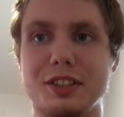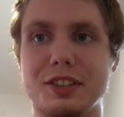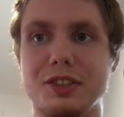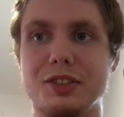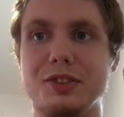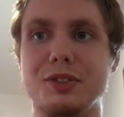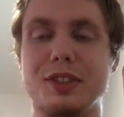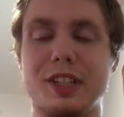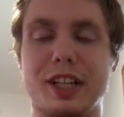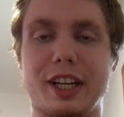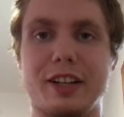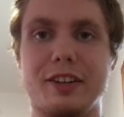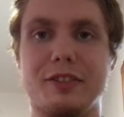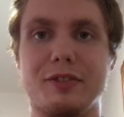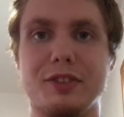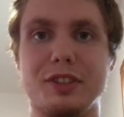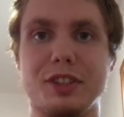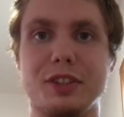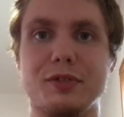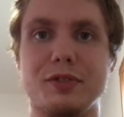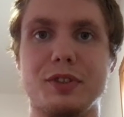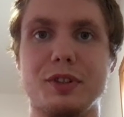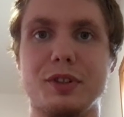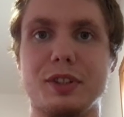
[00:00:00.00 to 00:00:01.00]
you can't
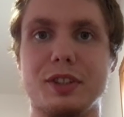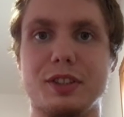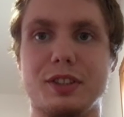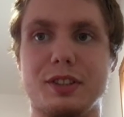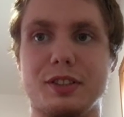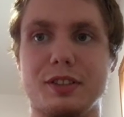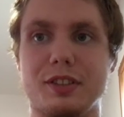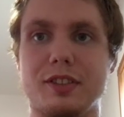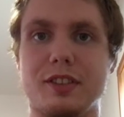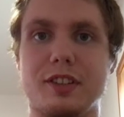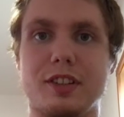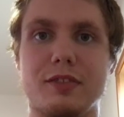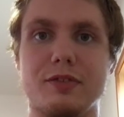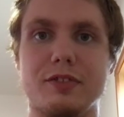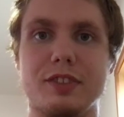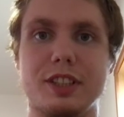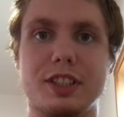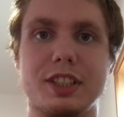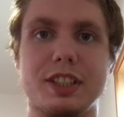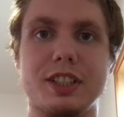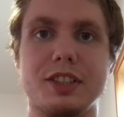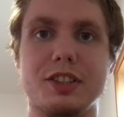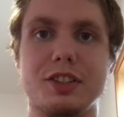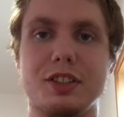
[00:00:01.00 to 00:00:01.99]
really focus on the
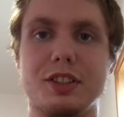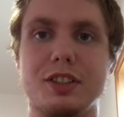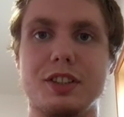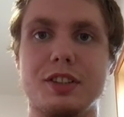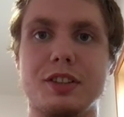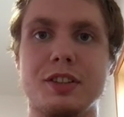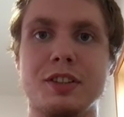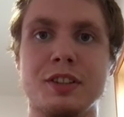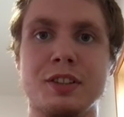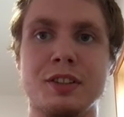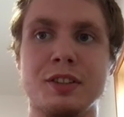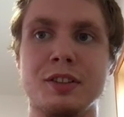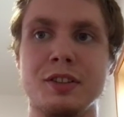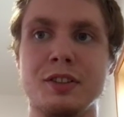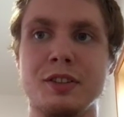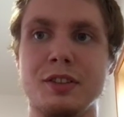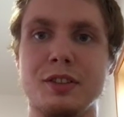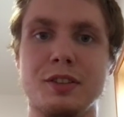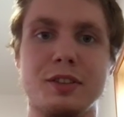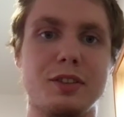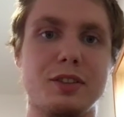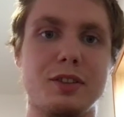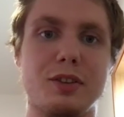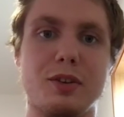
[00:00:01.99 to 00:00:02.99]
conversation,
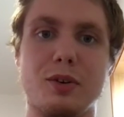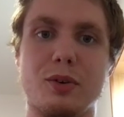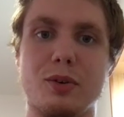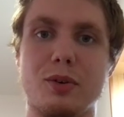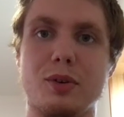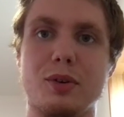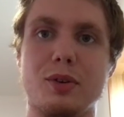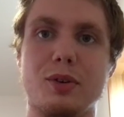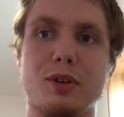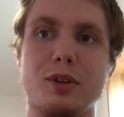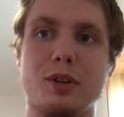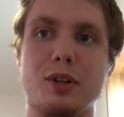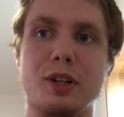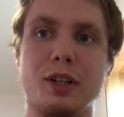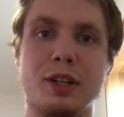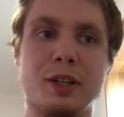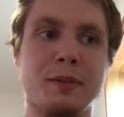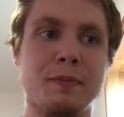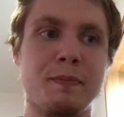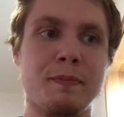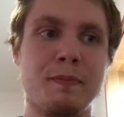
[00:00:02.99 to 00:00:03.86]
or